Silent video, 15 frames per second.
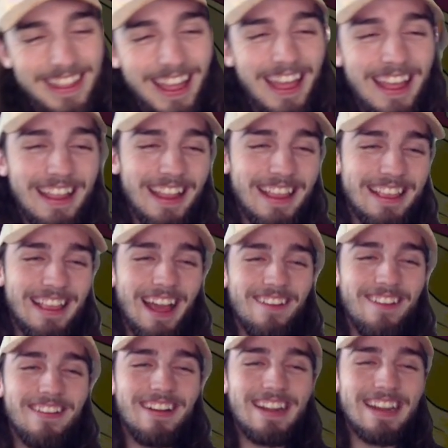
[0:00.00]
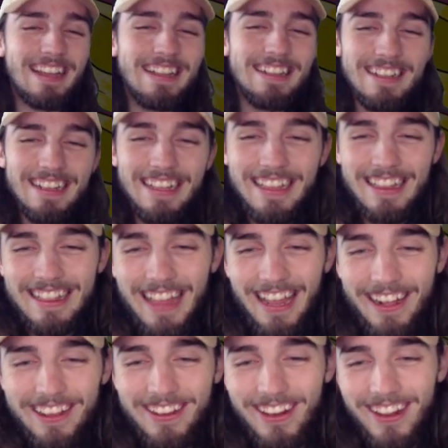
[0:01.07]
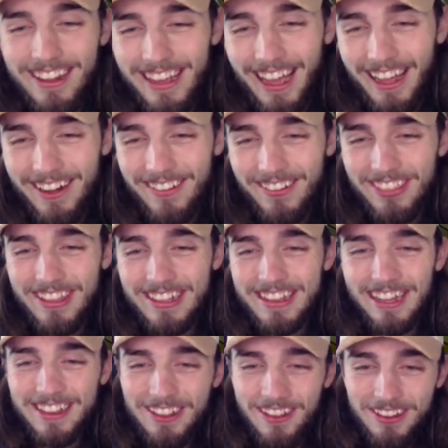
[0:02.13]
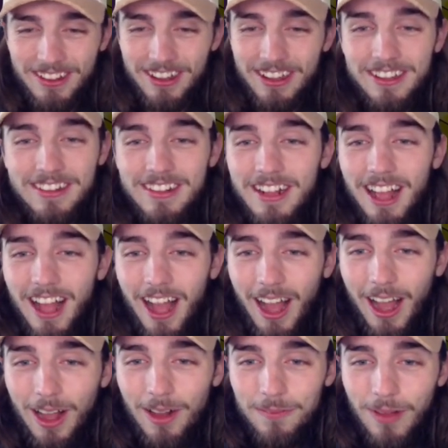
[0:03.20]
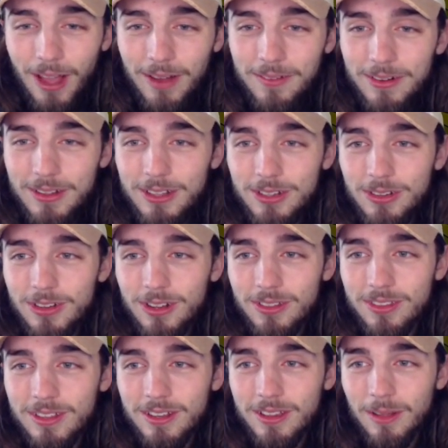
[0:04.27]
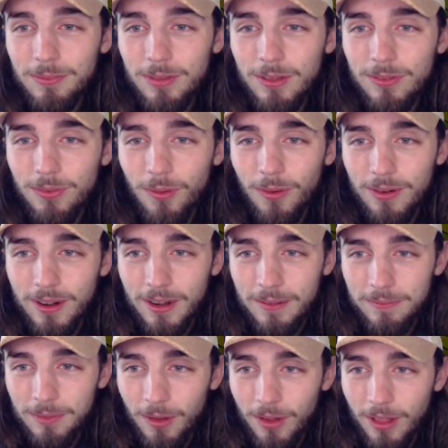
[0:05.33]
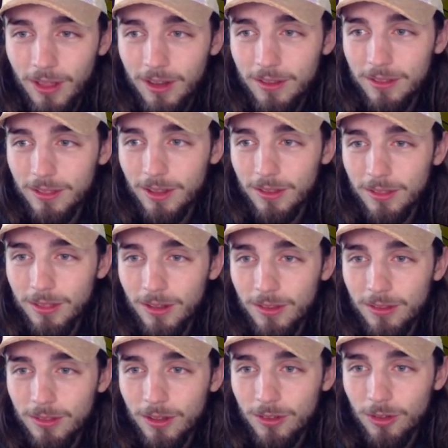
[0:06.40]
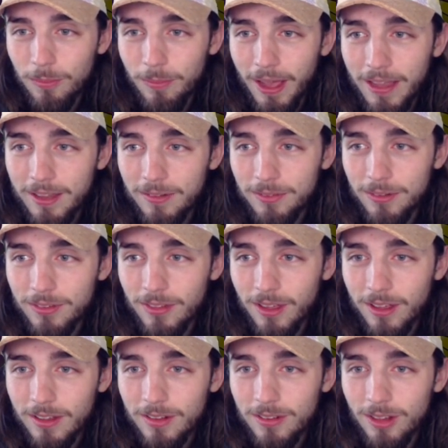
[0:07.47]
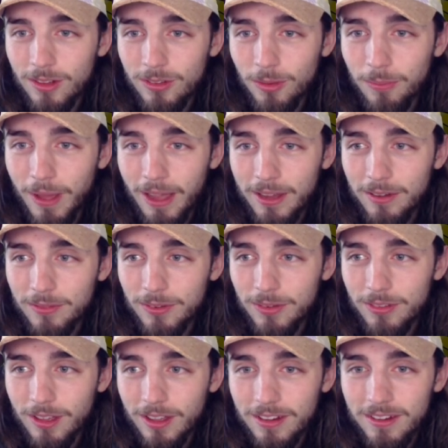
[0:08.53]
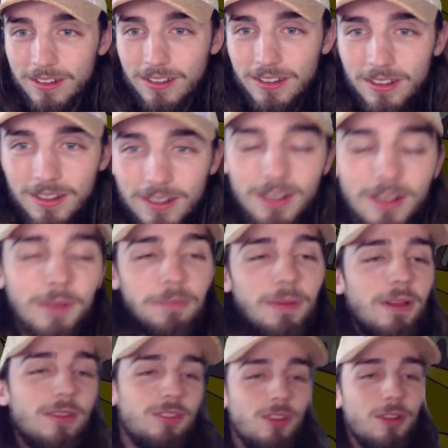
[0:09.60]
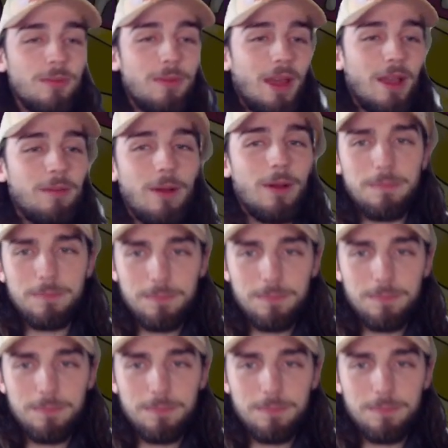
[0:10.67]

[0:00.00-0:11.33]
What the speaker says: Does that work? Is that a cook? I don't think that's a cook. I really do just need something for. Okay, let's go back here for a second. Let's go back here for a second. Barraskewda Magmar.